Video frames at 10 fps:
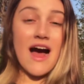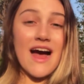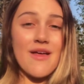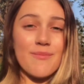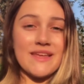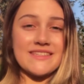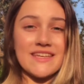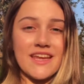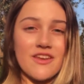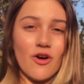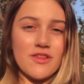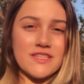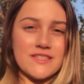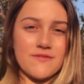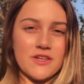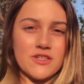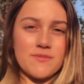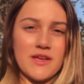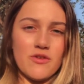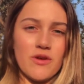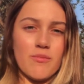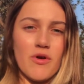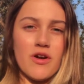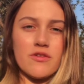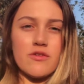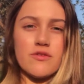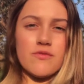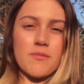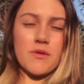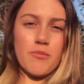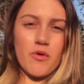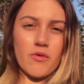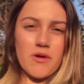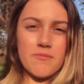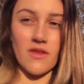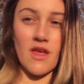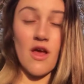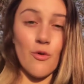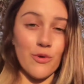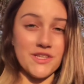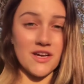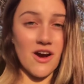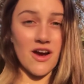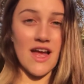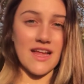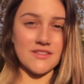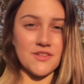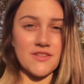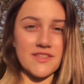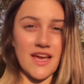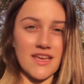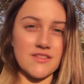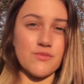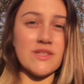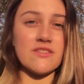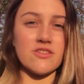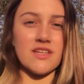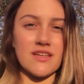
I investigate all these spheres by doing protocols from the program, which are hands-on science research